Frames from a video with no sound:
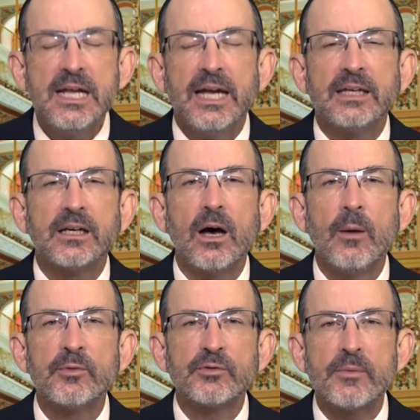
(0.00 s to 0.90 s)
It
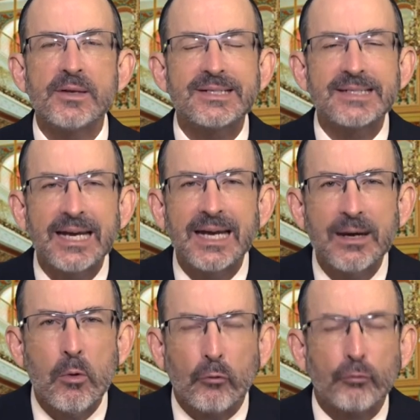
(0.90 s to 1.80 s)
comes from the
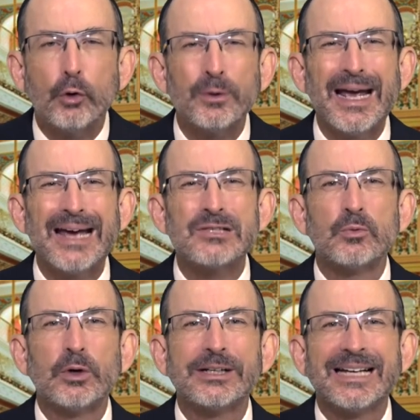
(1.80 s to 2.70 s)
same root as the
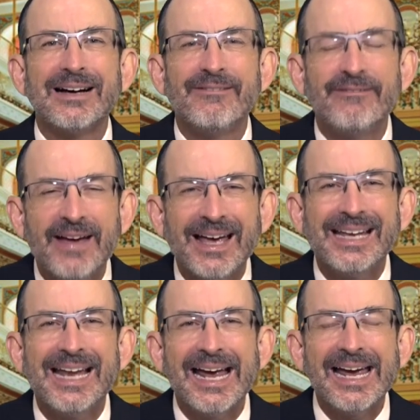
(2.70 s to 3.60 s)
word
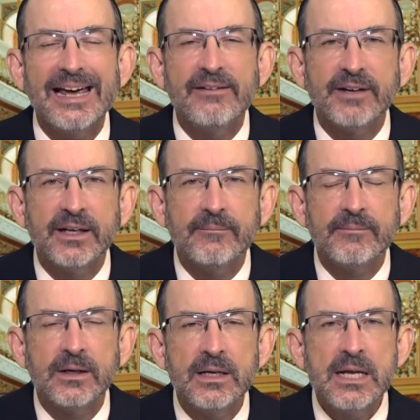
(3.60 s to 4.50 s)
kaved, heavy.
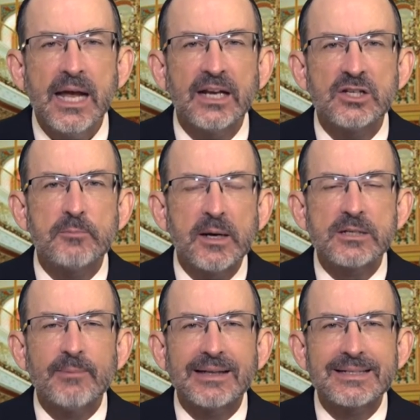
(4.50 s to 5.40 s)
And it speaks
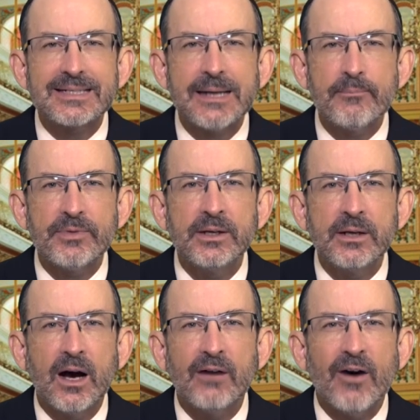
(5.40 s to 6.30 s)
about something
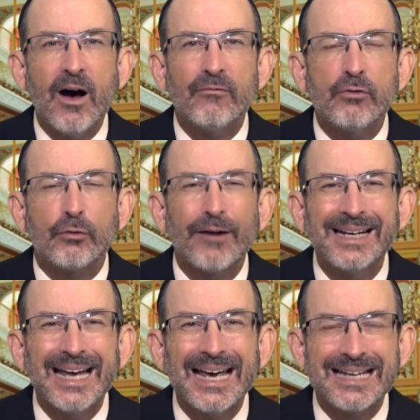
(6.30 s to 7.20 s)
of, of great
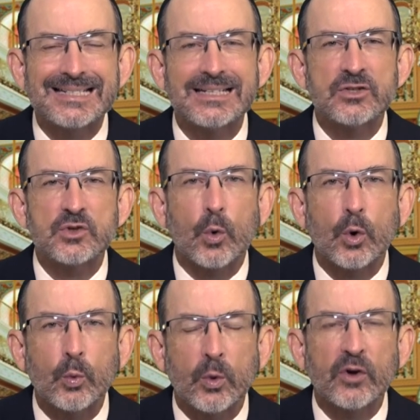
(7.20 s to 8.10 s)
essence
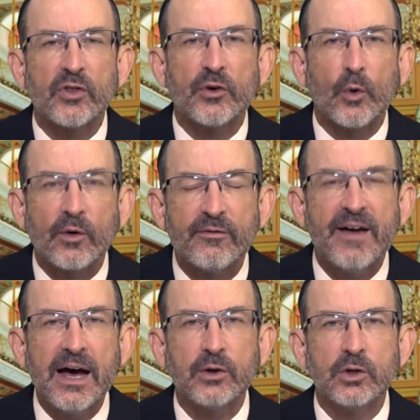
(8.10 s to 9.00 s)
or worth or
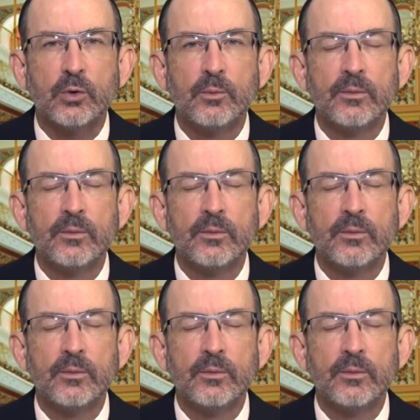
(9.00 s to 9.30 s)
value,